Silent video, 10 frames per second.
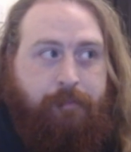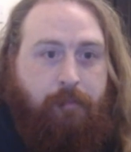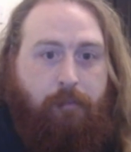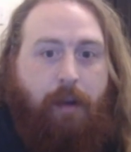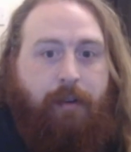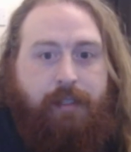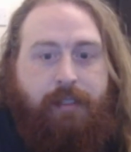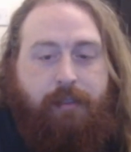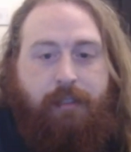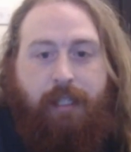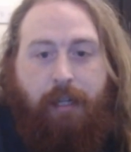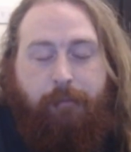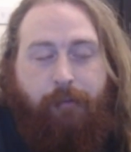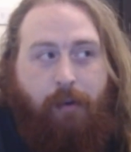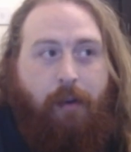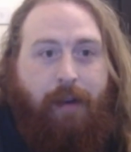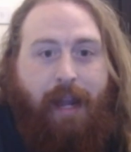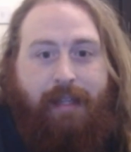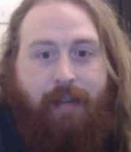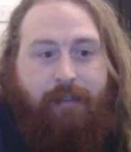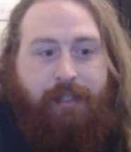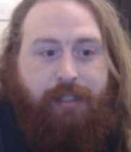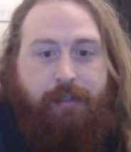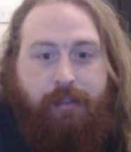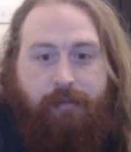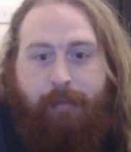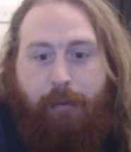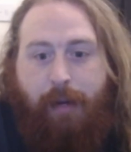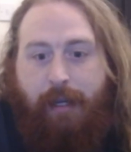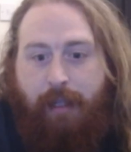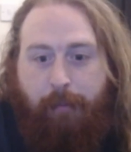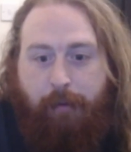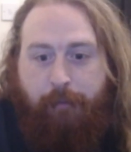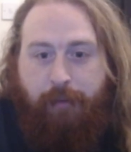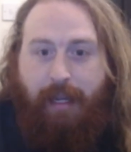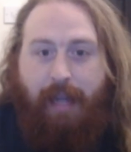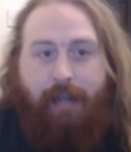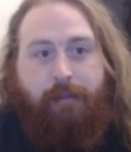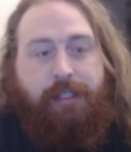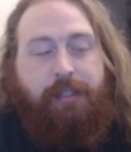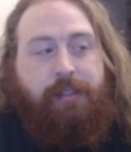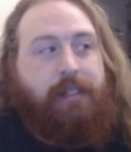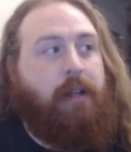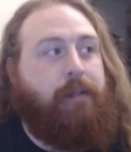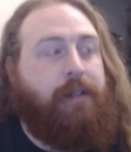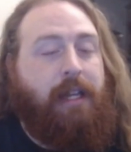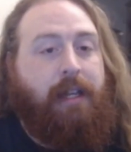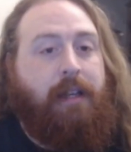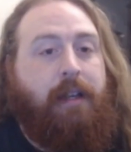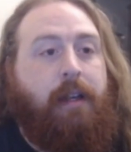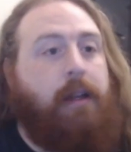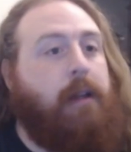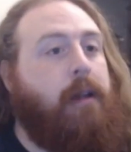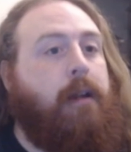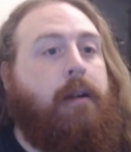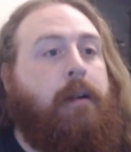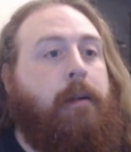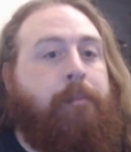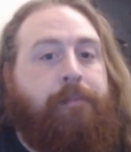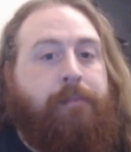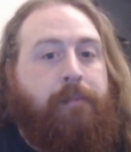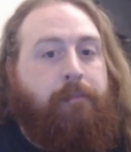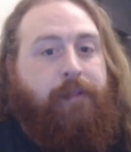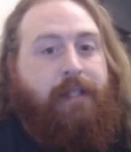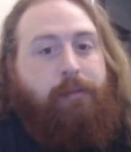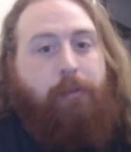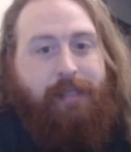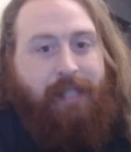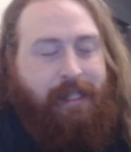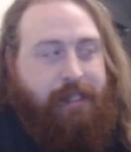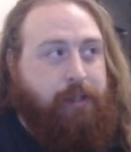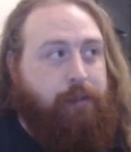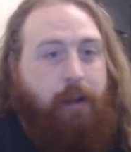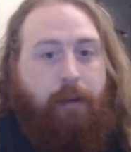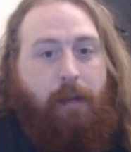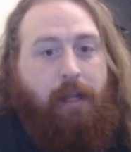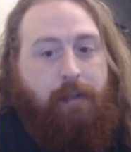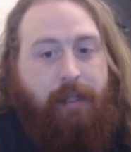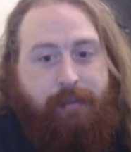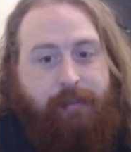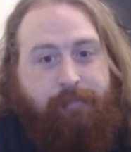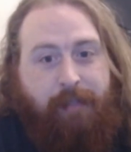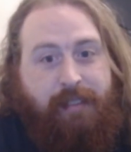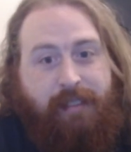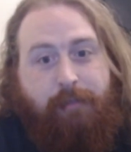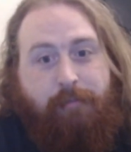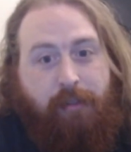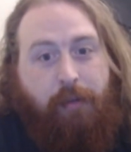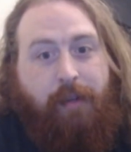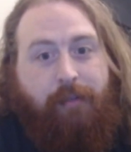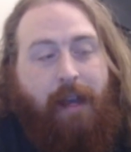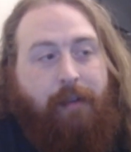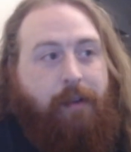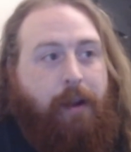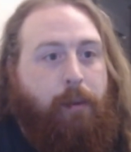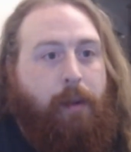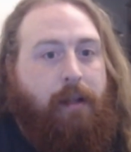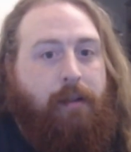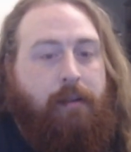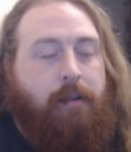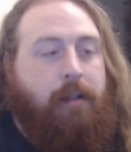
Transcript: Whereas, you know, Ferrari had their issues, Red Bull had a couple of mechanical issues to start the year. This is what Mercedes do very well, and they're still doing that very well.